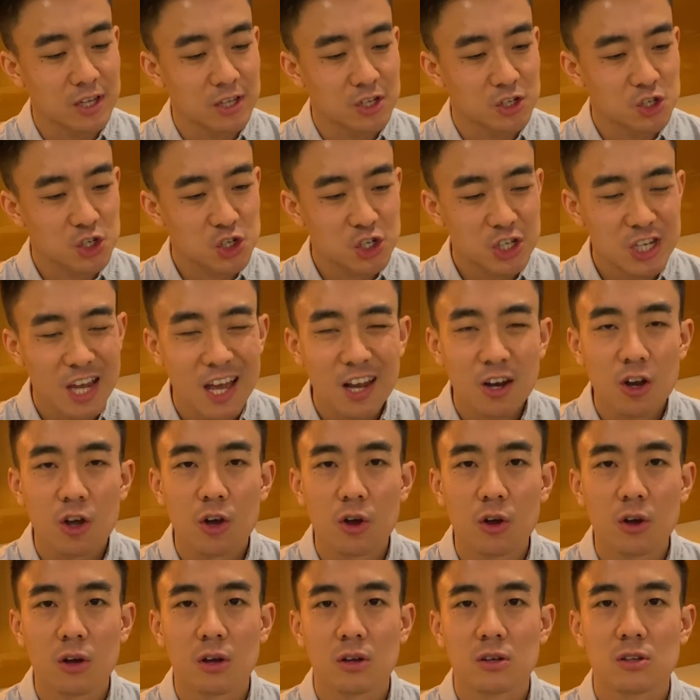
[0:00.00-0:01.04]

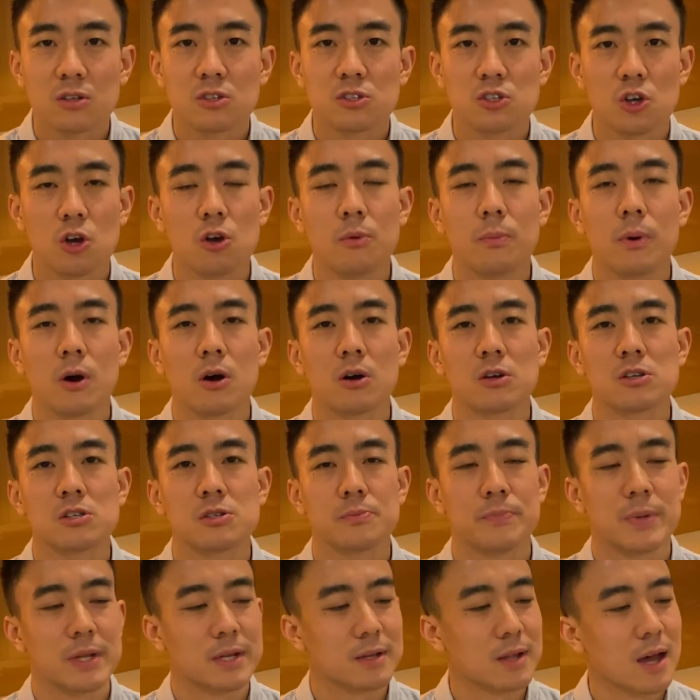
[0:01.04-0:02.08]
shallow toe box,
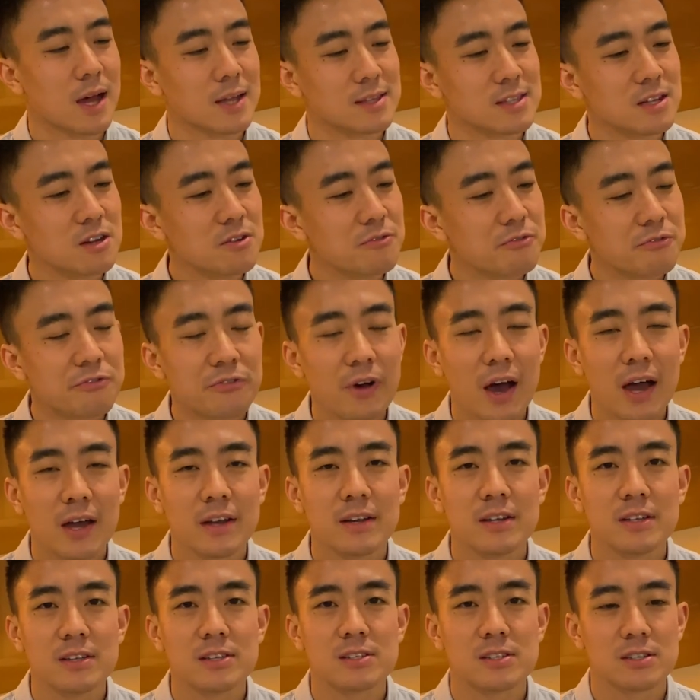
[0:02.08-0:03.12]
but I didn't
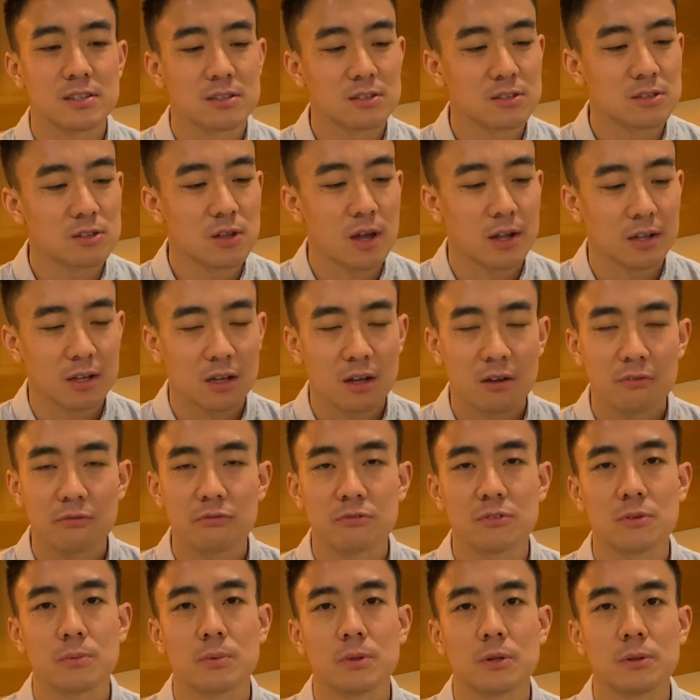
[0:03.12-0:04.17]
find it
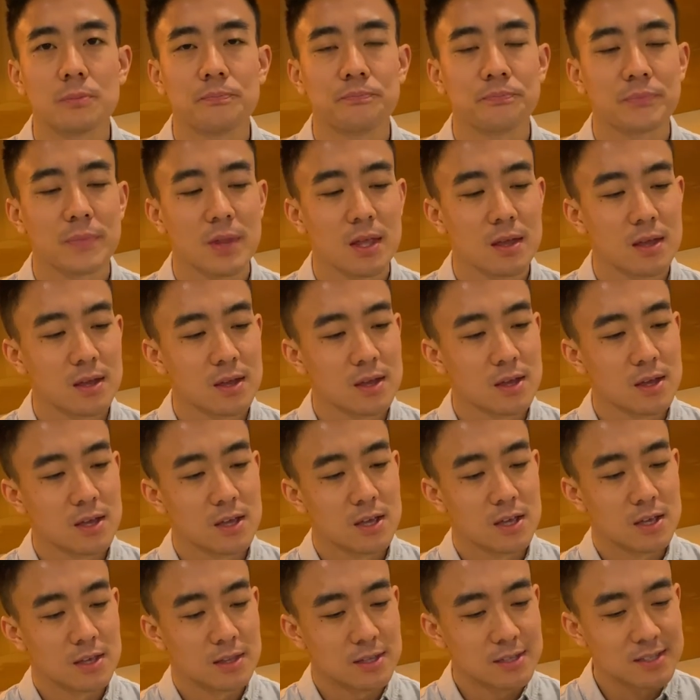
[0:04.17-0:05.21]
uncomfortable.
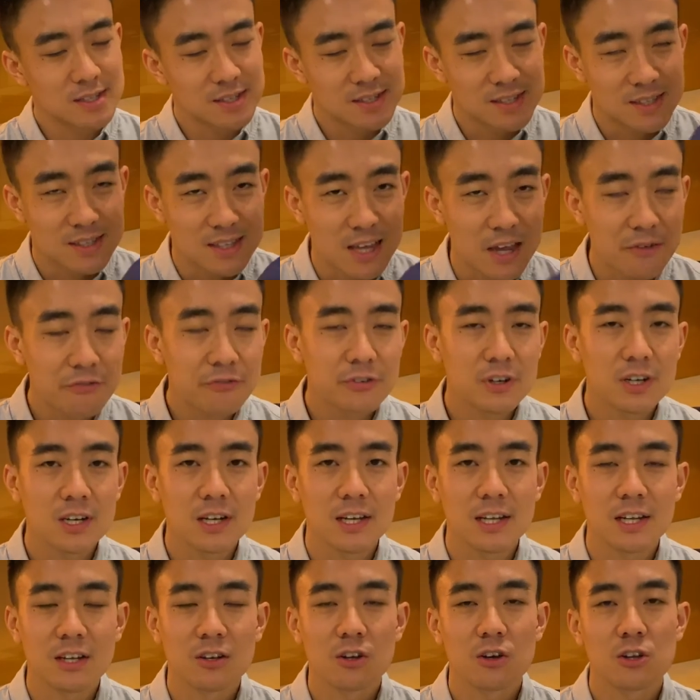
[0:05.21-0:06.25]
This is
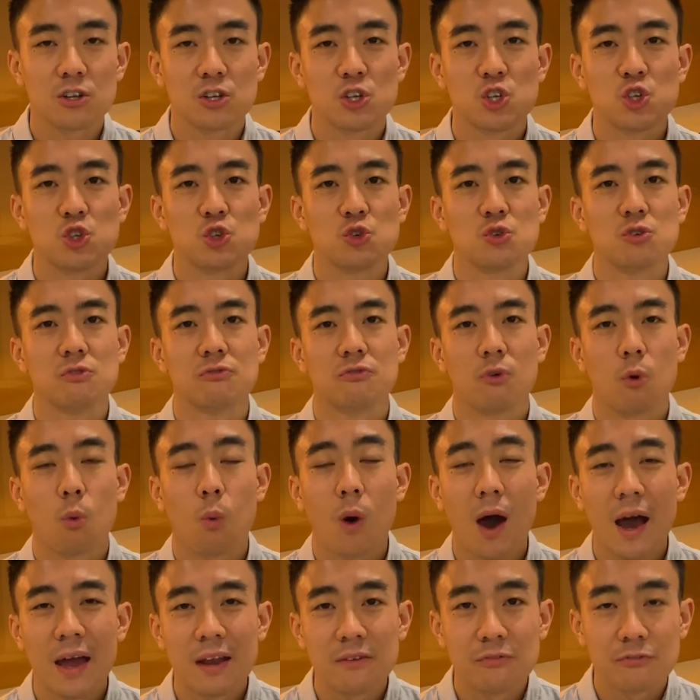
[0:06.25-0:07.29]
definitely not a shoe for
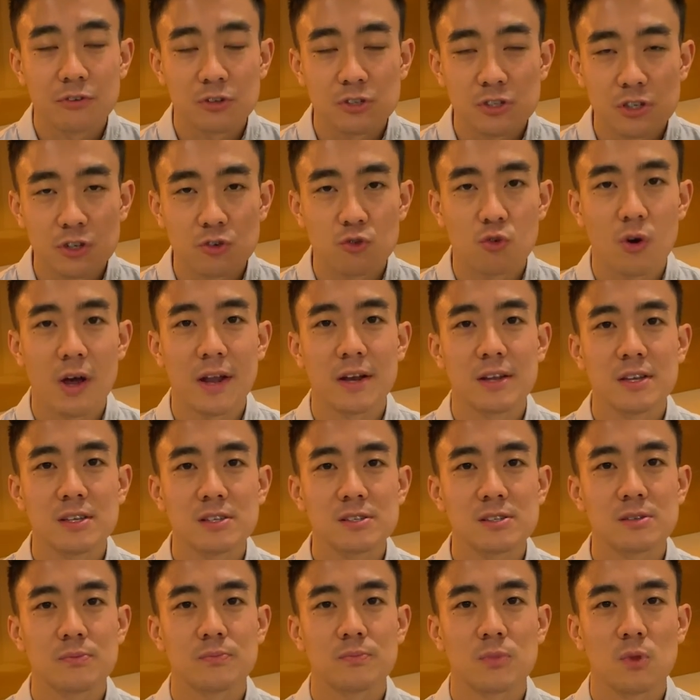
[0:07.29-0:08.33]
wide-footed
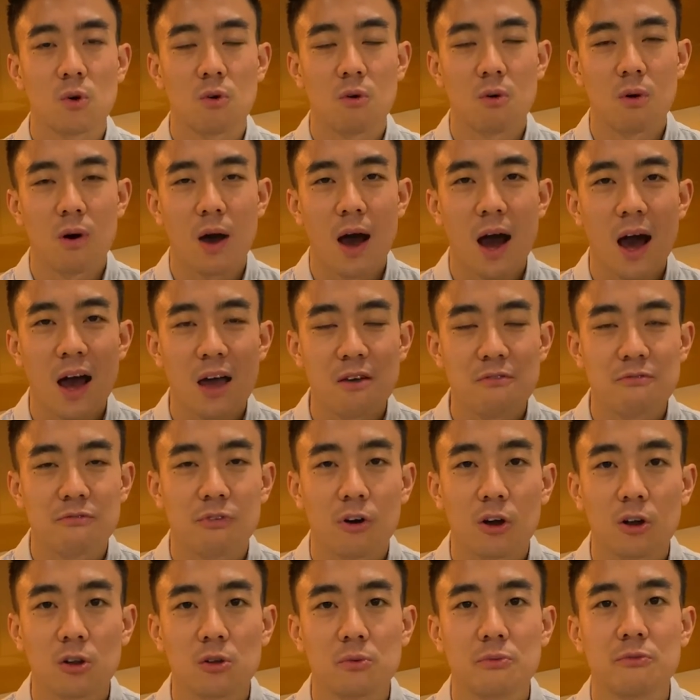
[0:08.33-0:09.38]
runners or
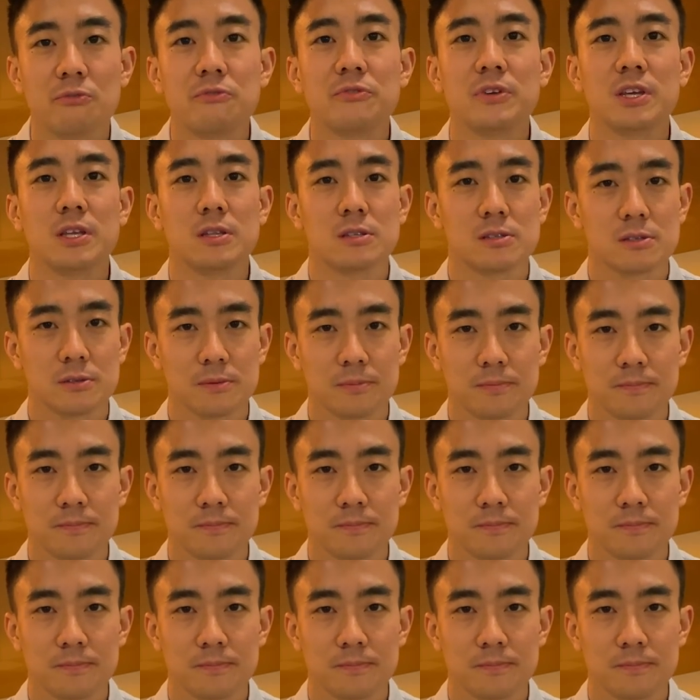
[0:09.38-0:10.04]
high-volume feet.